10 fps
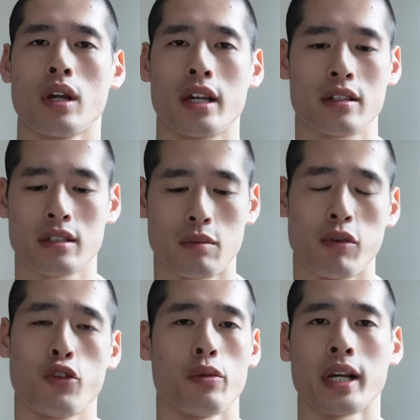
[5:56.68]
likes the
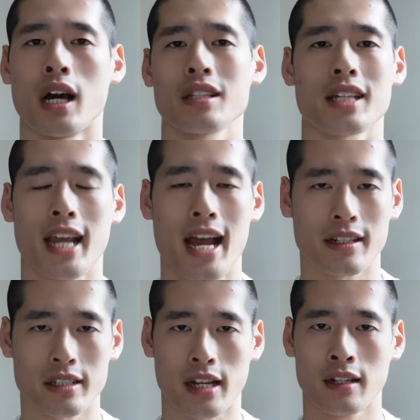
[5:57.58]
performing arts like
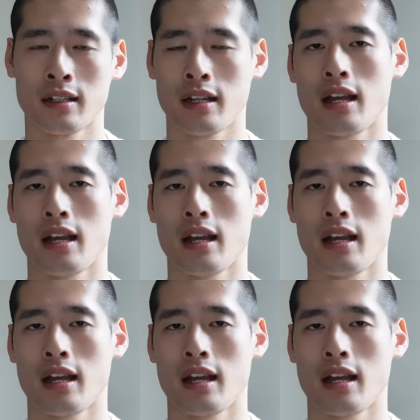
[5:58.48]
acting,